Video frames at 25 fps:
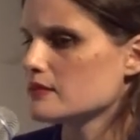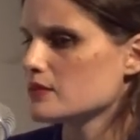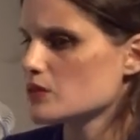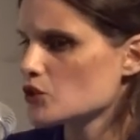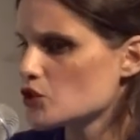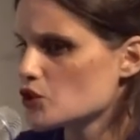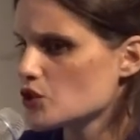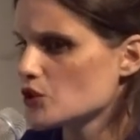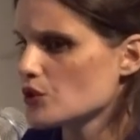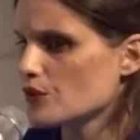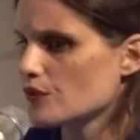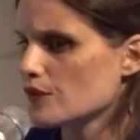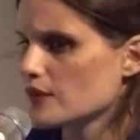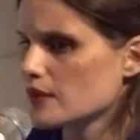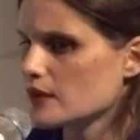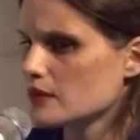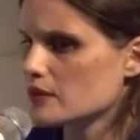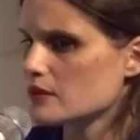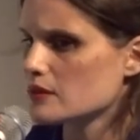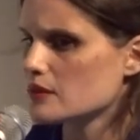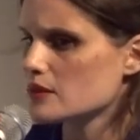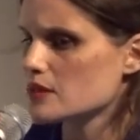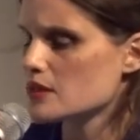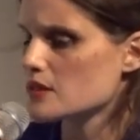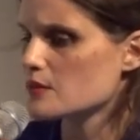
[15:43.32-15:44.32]
do you
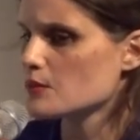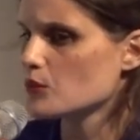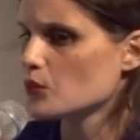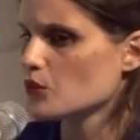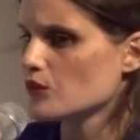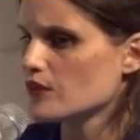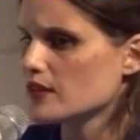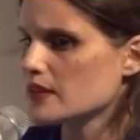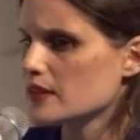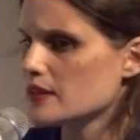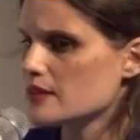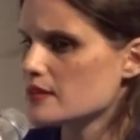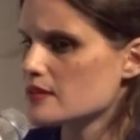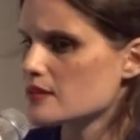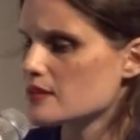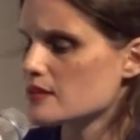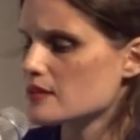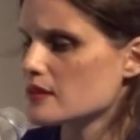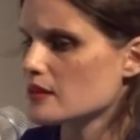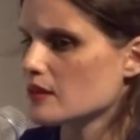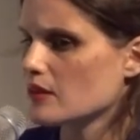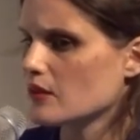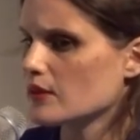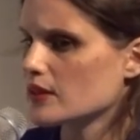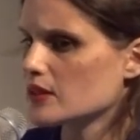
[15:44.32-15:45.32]
think this movie is
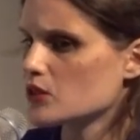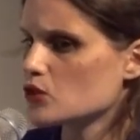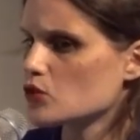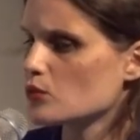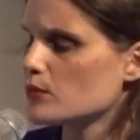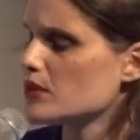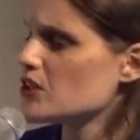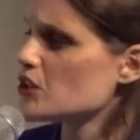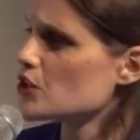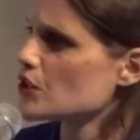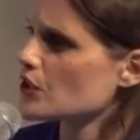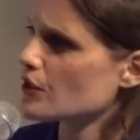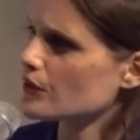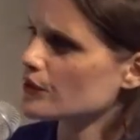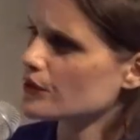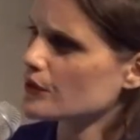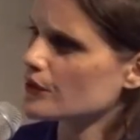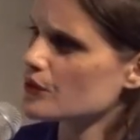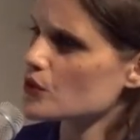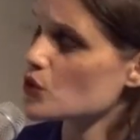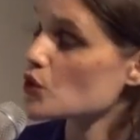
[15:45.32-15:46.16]
going to be shown on